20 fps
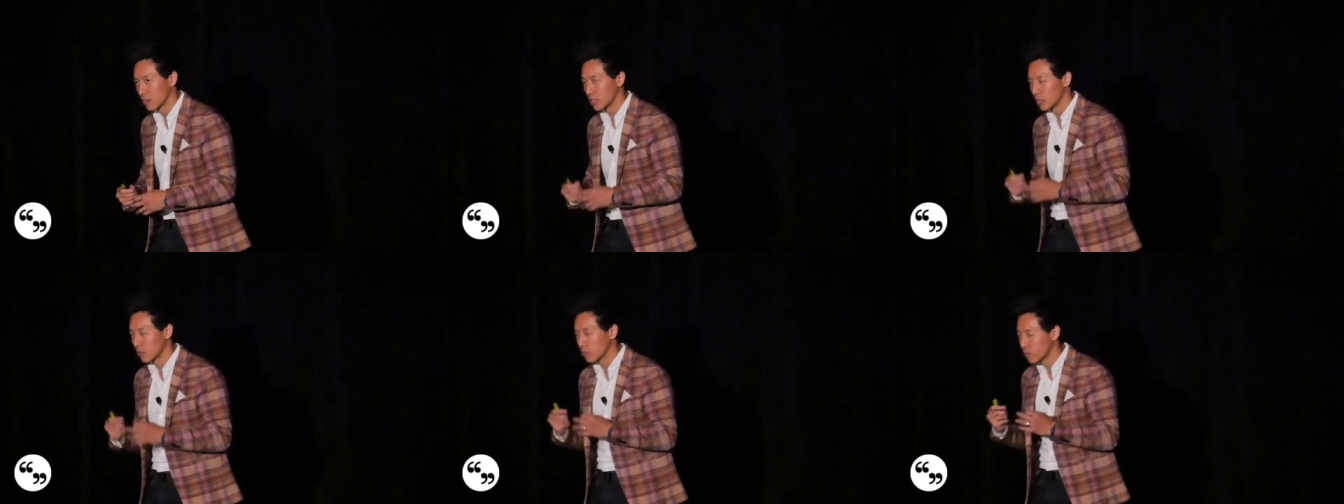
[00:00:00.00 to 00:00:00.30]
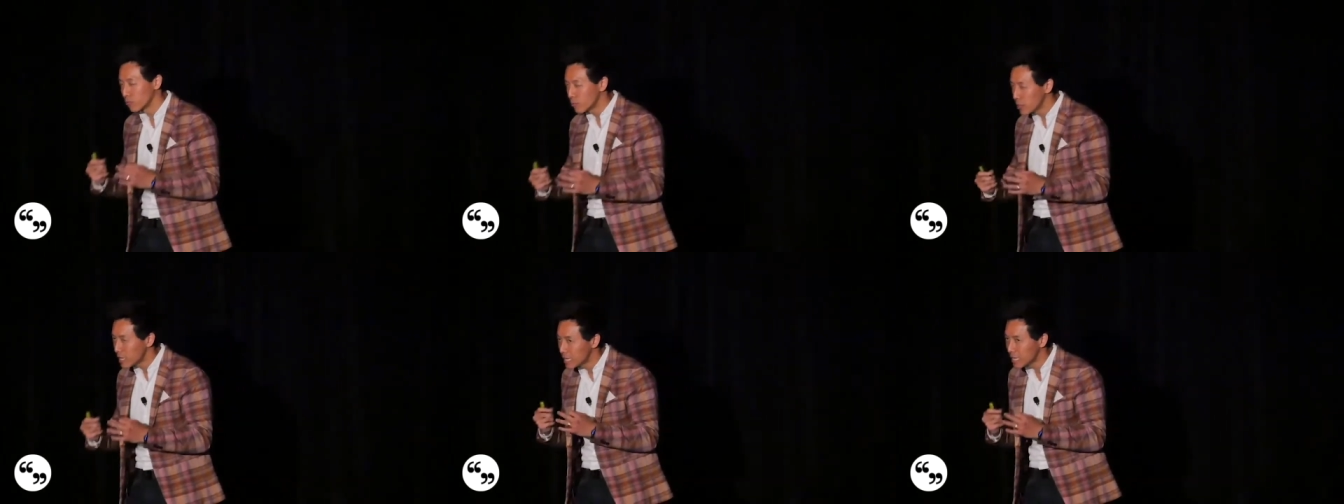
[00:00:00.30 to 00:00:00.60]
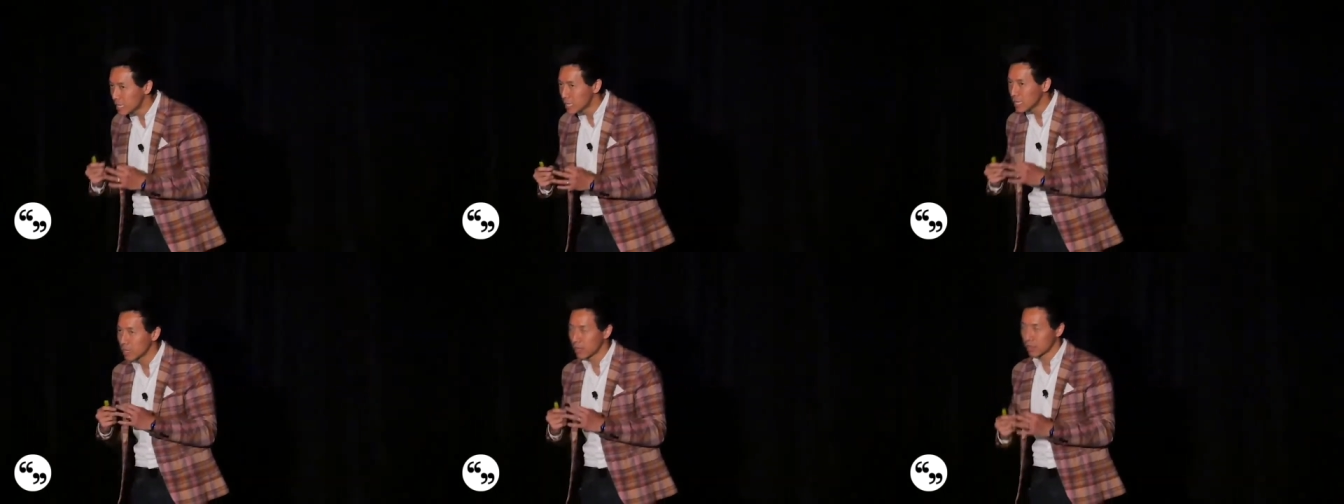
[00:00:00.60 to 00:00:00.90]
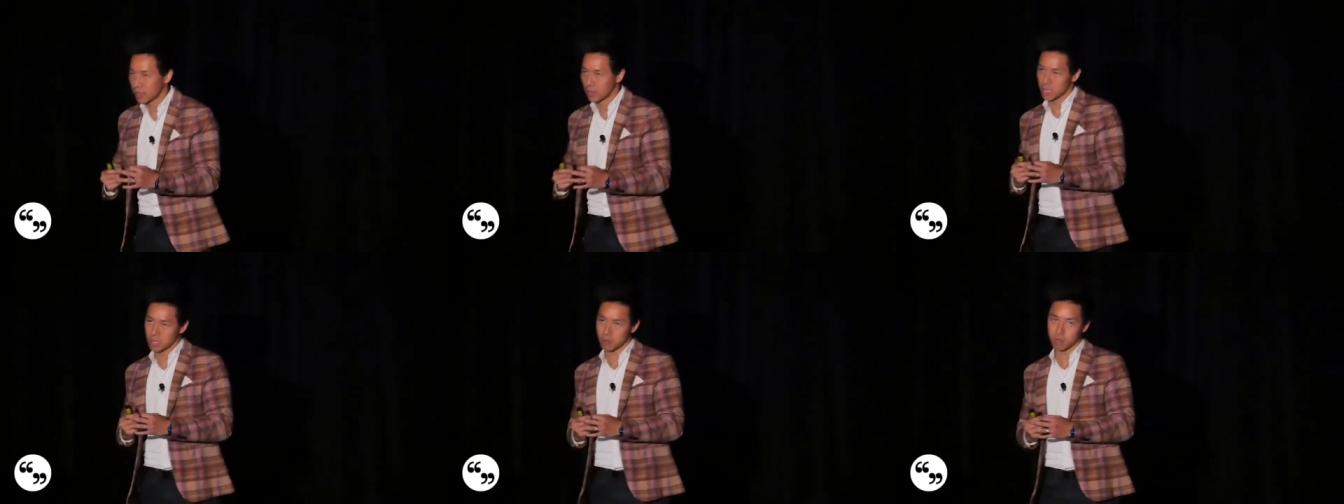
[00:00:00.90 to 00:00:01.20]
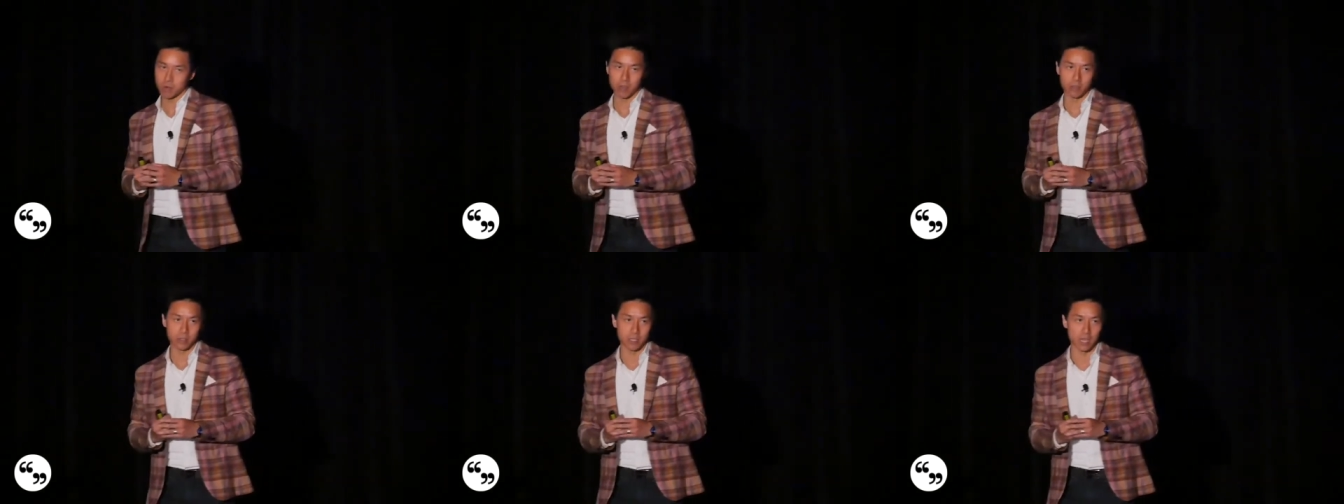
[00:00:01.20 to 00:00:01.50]
You really need to think
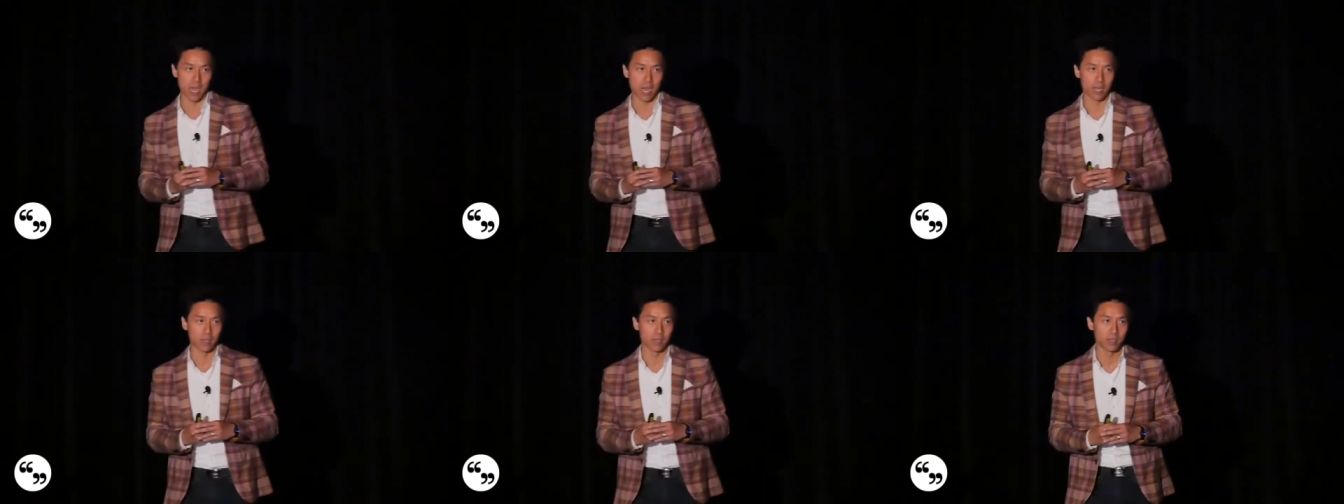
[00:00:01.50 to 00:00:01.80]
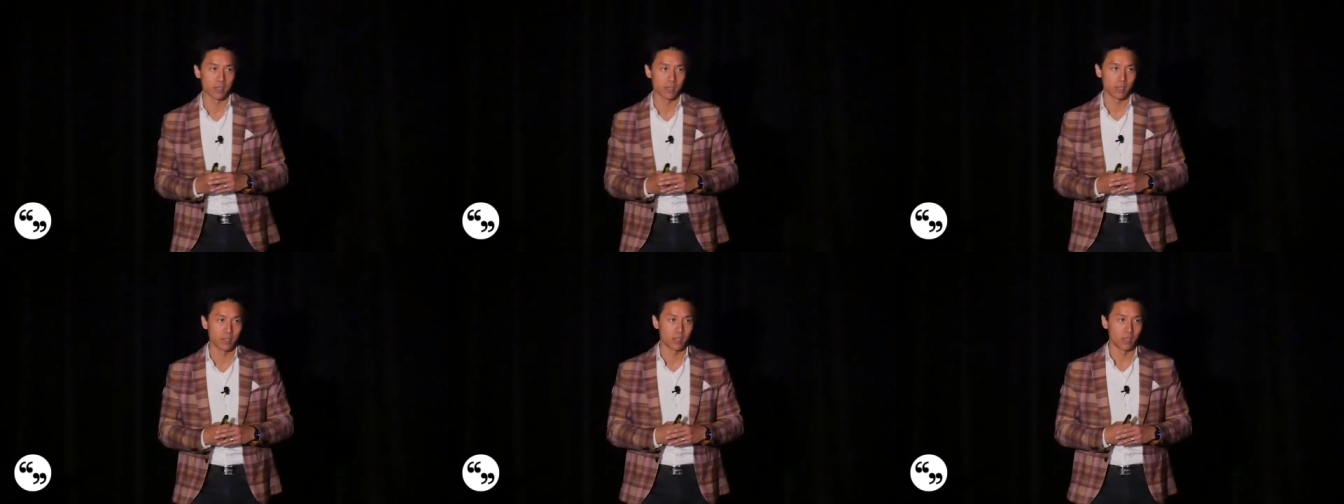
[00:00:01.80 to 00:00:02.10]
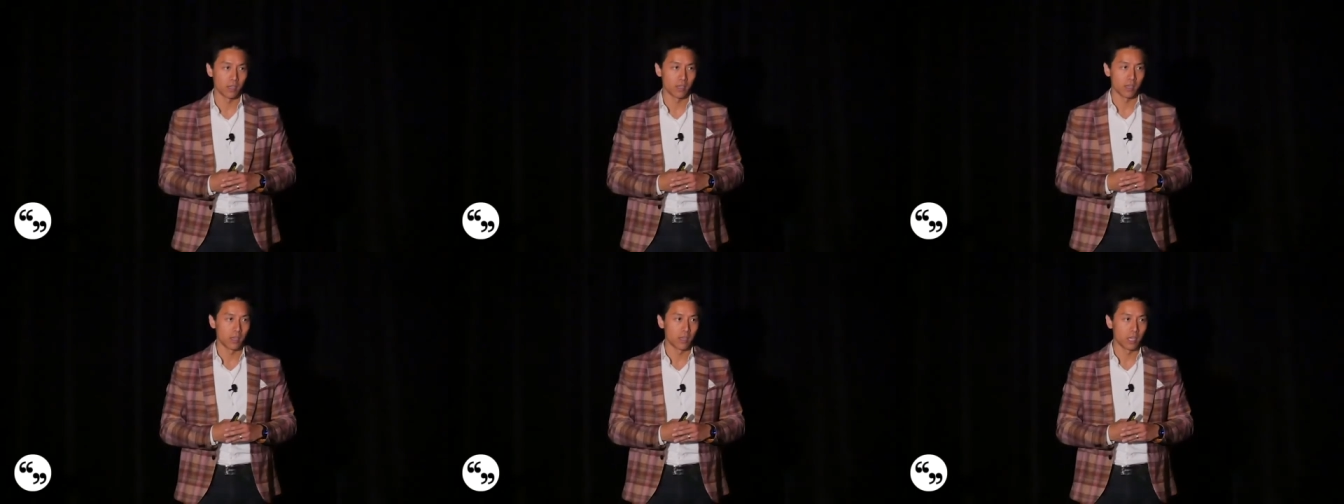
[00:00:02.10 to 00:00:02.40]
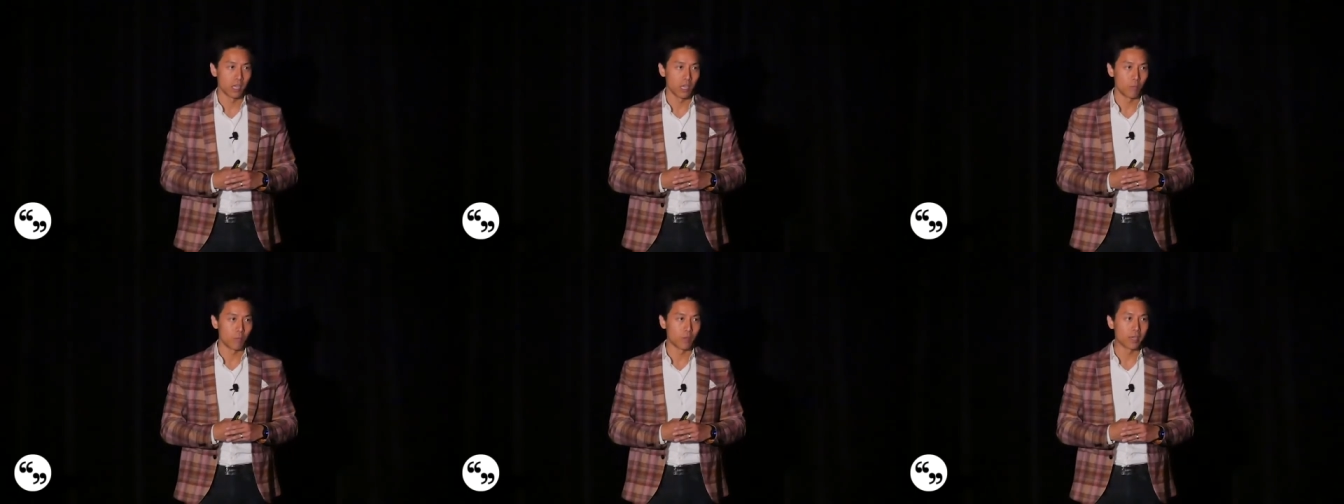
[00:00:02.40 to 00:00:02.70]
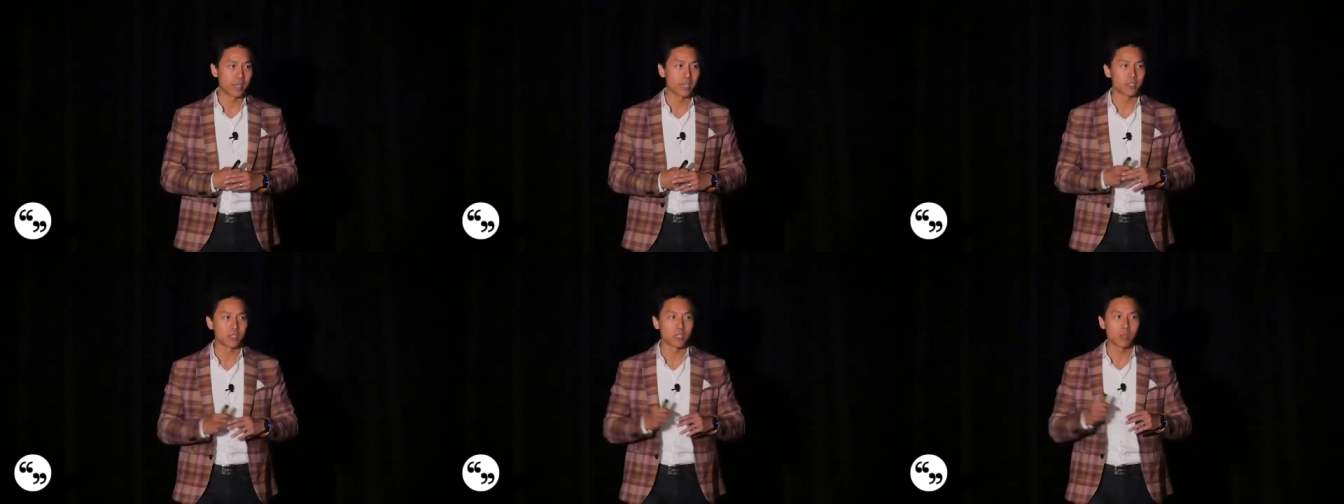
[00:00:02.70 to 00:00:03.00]
about that.
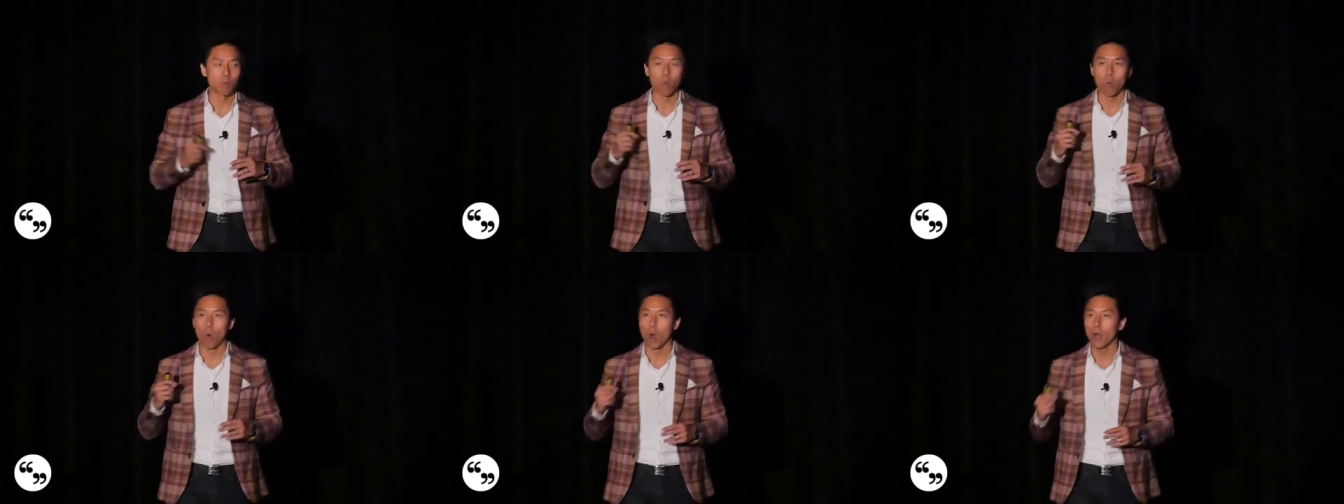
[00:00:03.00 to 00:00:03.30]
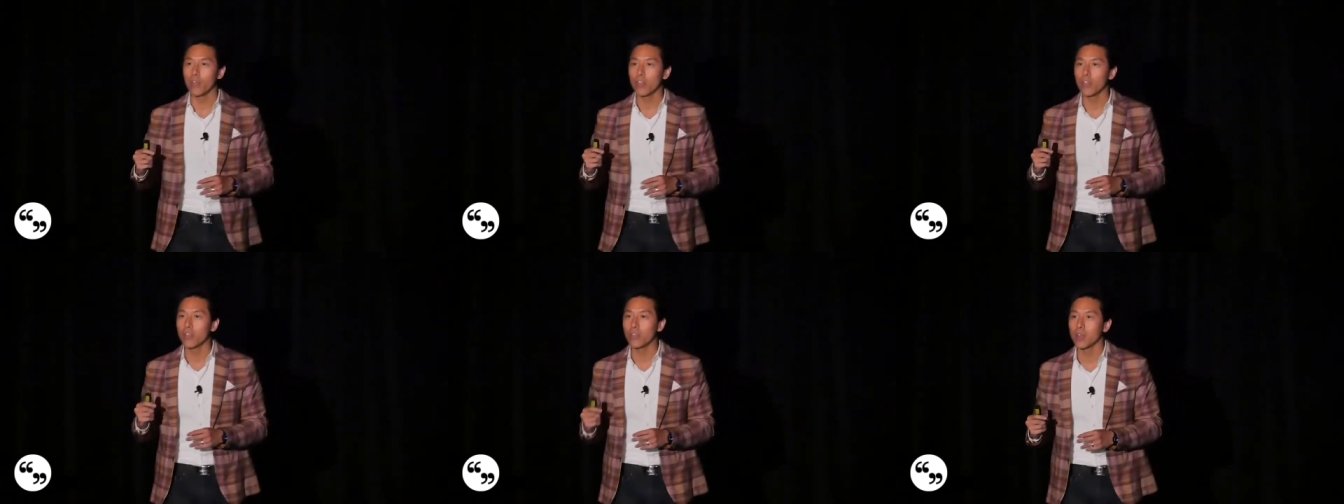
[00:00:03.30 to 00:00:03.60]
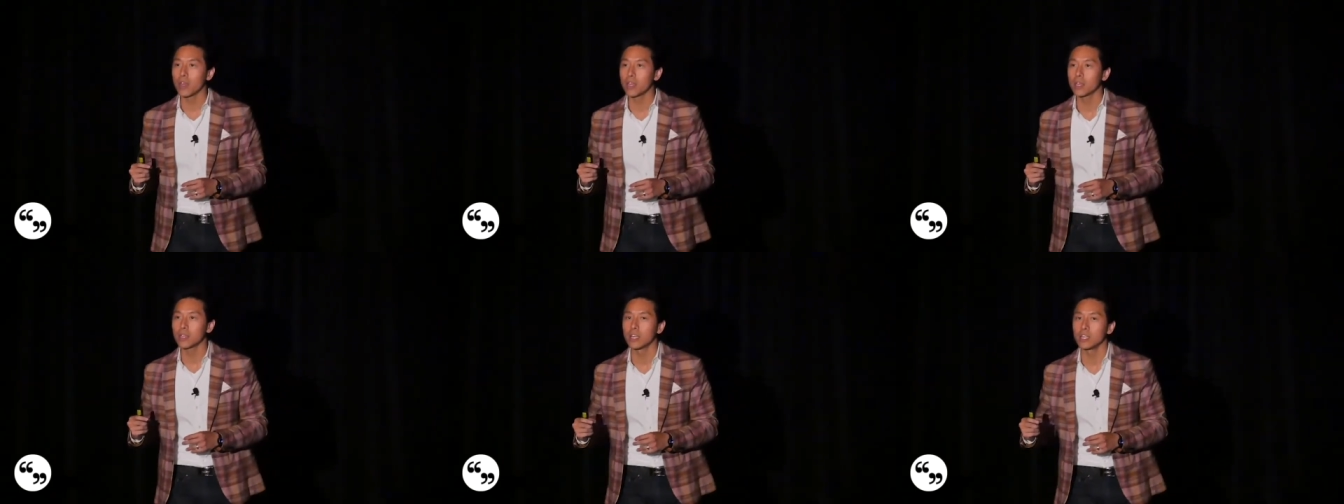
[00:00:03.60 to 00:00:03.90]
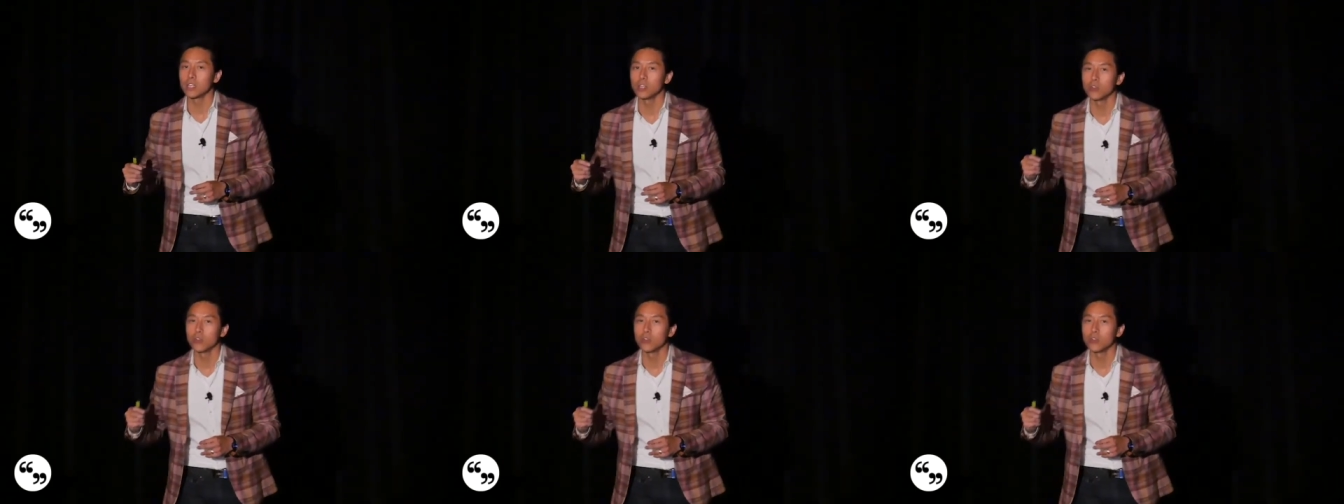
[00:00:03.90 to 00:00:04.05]
Because the one thing that